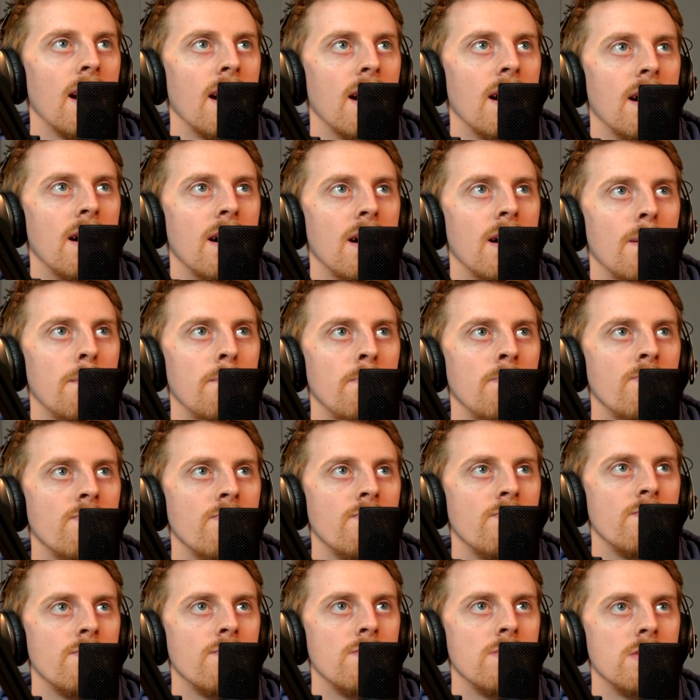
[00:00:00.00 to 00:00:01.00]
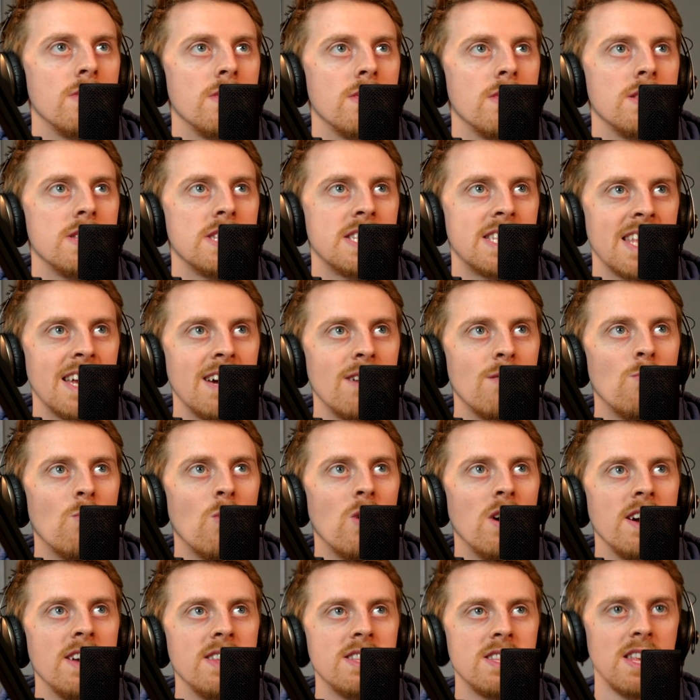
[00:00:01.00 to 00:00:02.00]

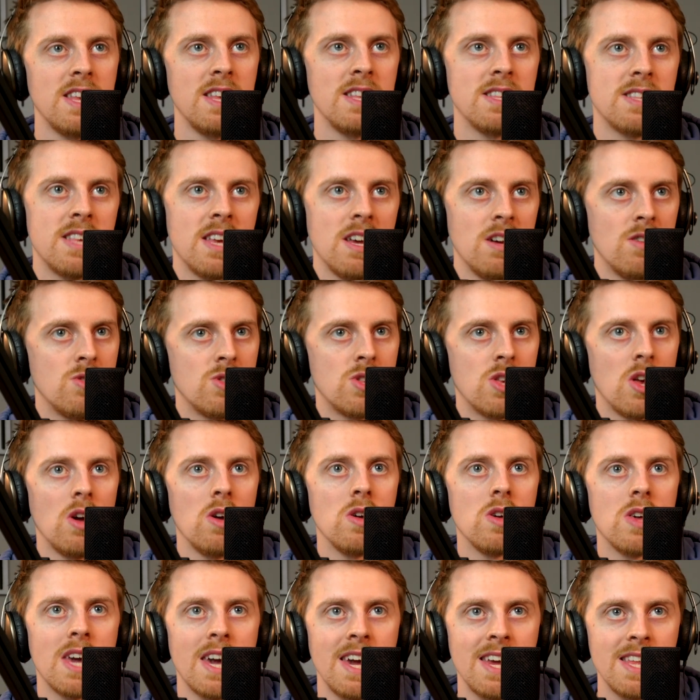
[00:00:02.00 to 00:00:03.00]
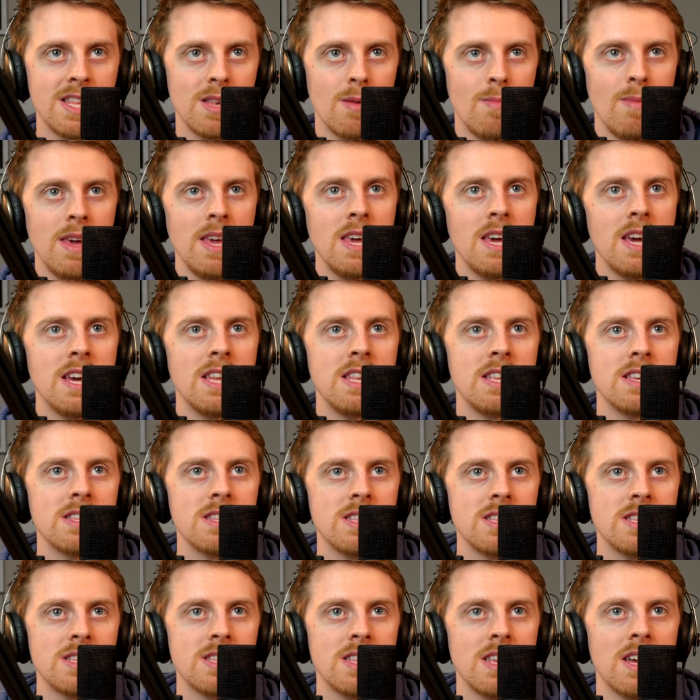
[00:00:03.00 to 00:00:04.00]
Sound-wise, it sounds okay to me. It
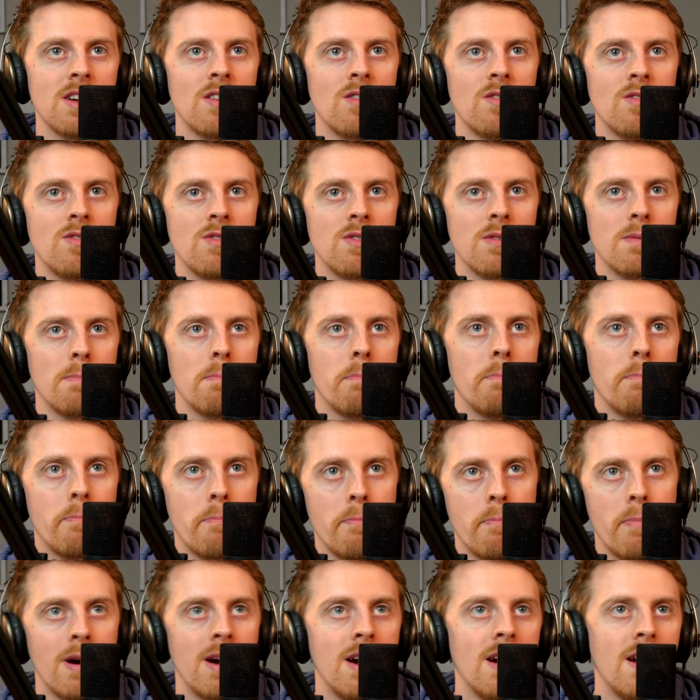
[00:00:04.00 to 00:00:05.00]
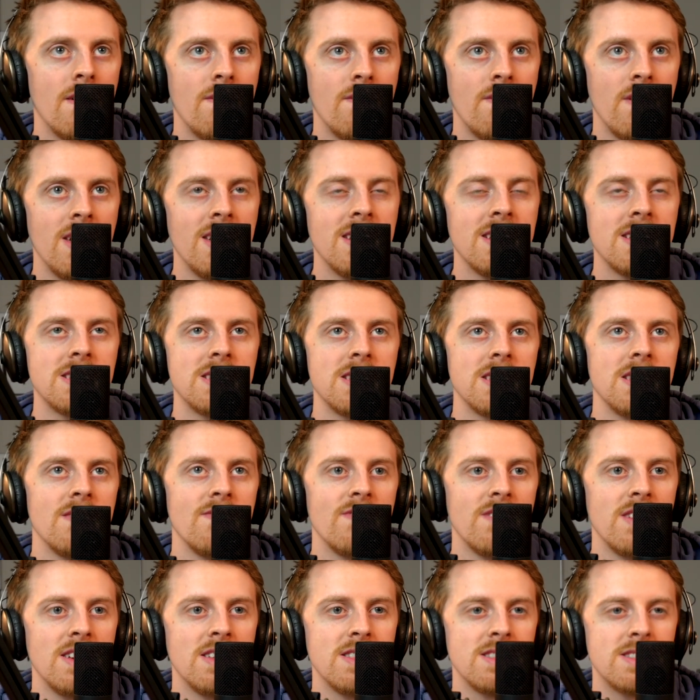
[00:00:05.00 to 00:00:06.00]
doesn't sound perfect.
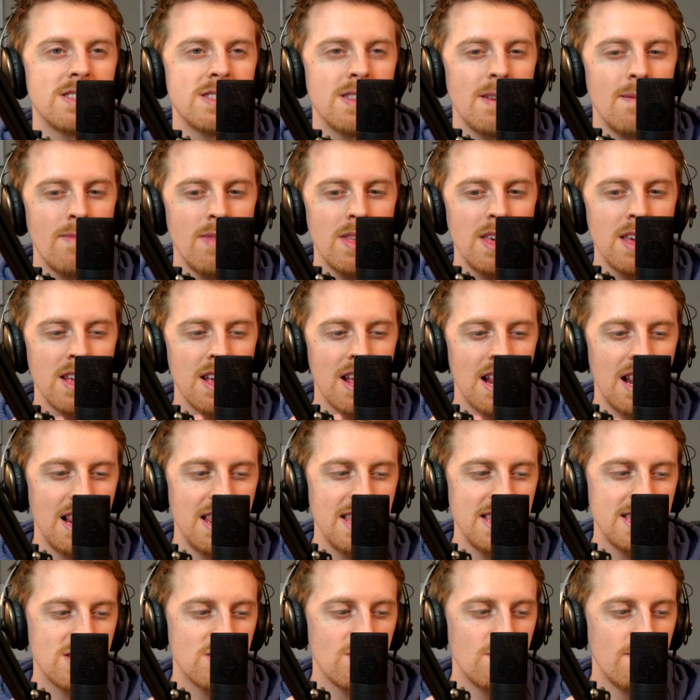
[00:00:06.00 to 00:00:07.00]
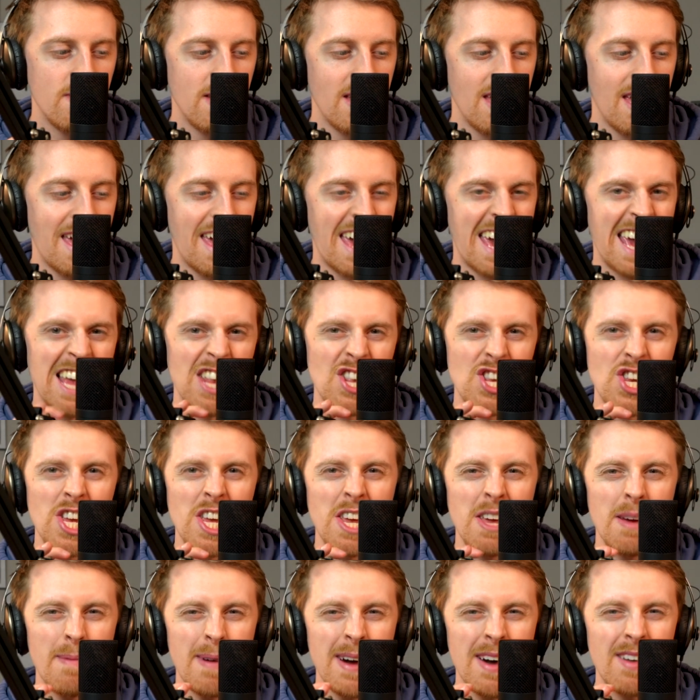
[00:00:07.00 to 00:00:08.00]
There's something a little bit
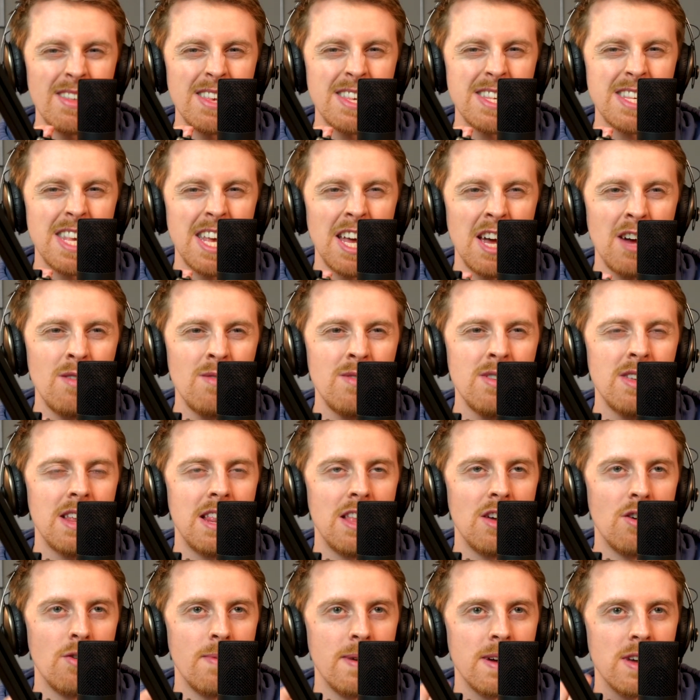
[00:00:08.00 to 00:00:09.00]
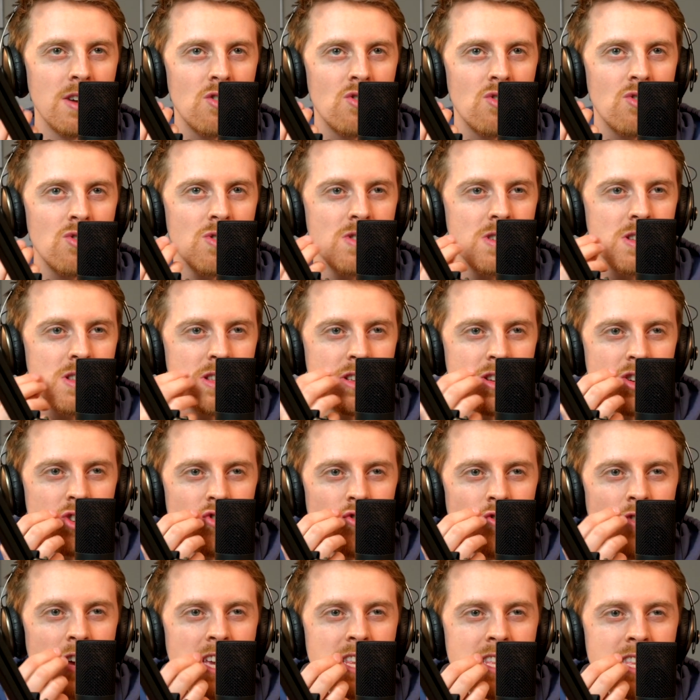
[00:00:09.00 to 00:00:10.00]
edgy about the sound, a little bit
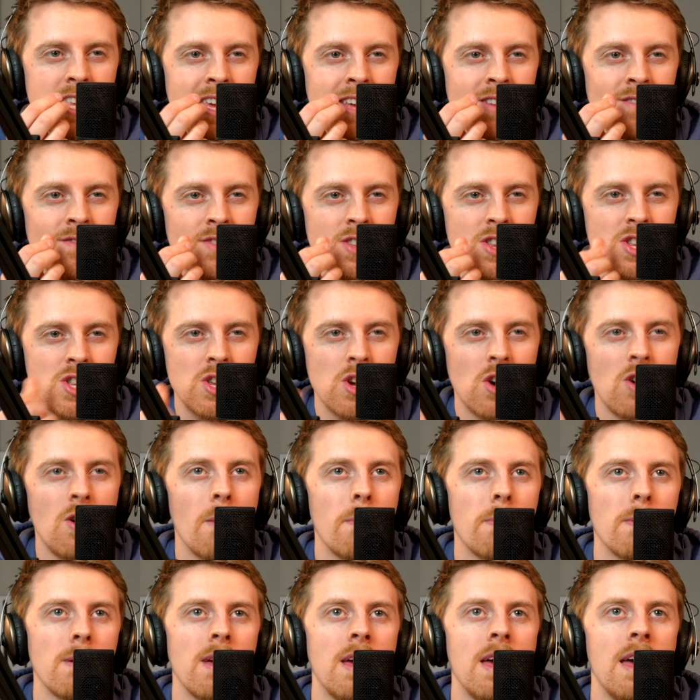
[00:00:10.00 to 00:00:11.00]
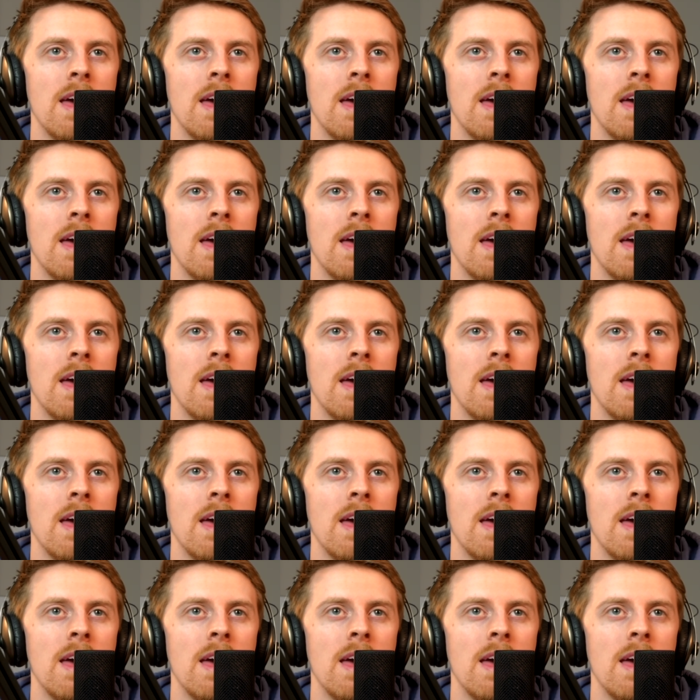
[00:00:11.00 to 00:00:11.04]
grating on the top,